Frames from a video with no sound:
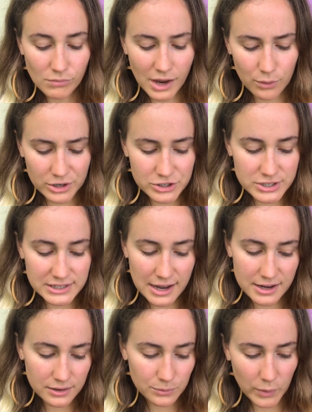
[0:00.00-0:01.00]
And we're just
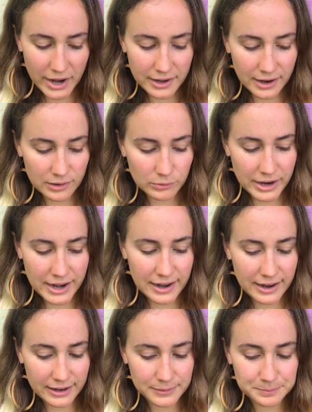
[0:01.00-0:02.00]
kind of waiting and
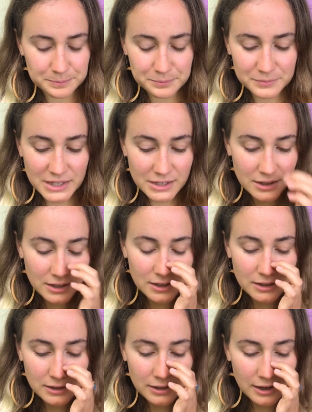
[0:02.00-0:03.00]
waiting, and
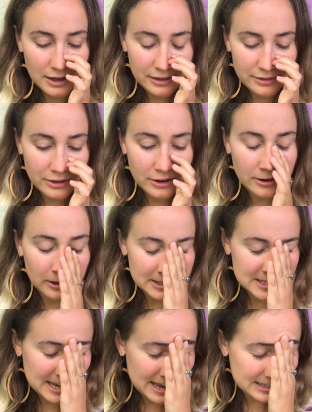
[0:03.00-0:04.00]
the girl
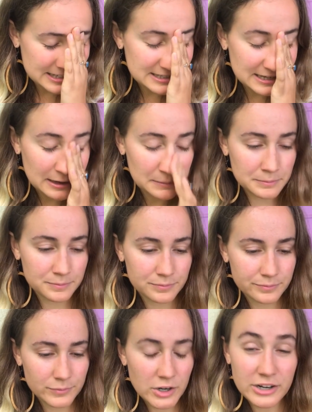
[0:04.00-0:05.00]
says,
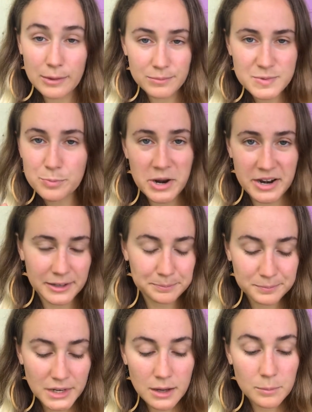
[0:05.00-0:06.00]
her name's Brennan.